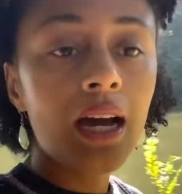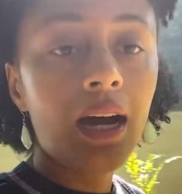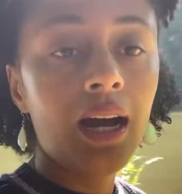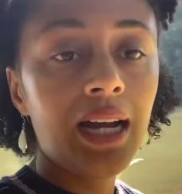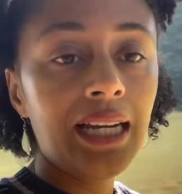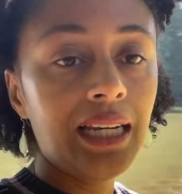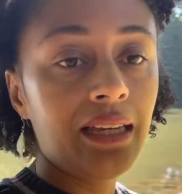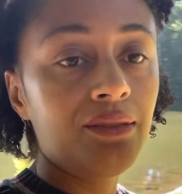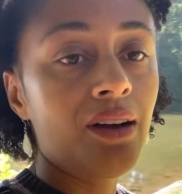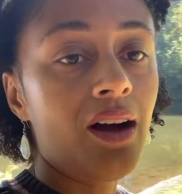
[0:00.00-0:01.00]
I
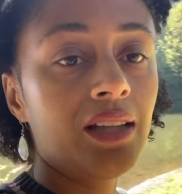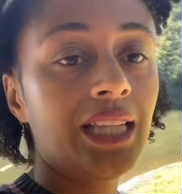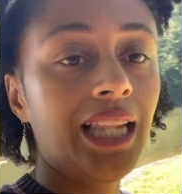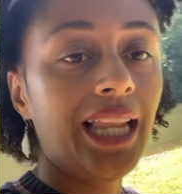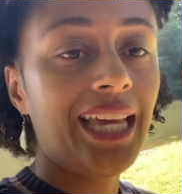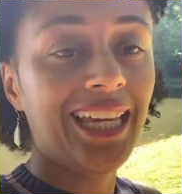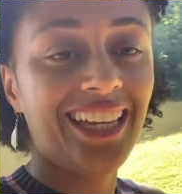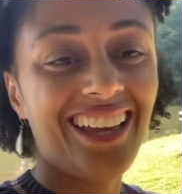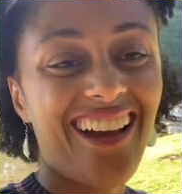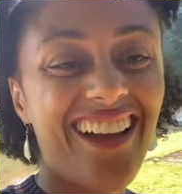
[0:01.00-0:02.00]
live on the
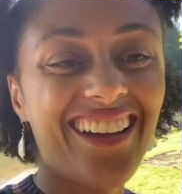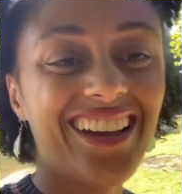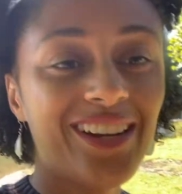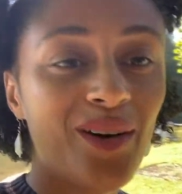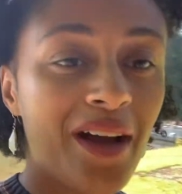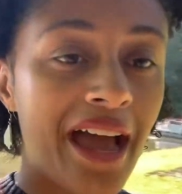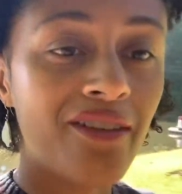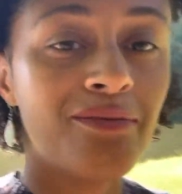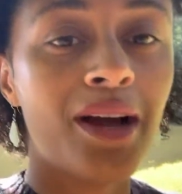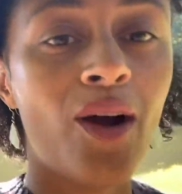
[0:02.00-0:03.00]
lake I, I know I
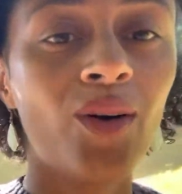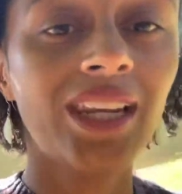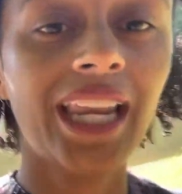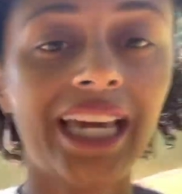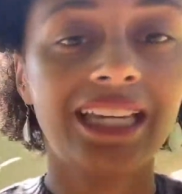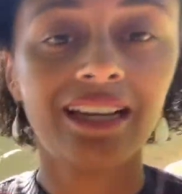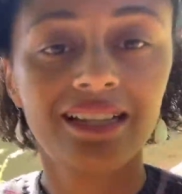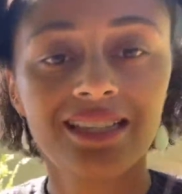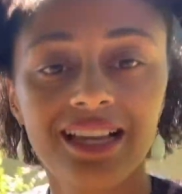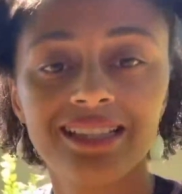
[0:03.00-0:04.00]
have my own lake I
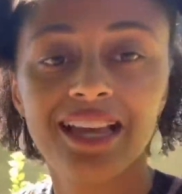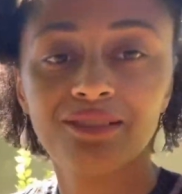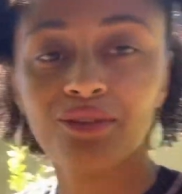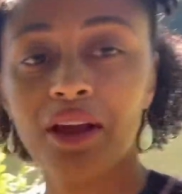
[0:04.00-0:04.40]
says that for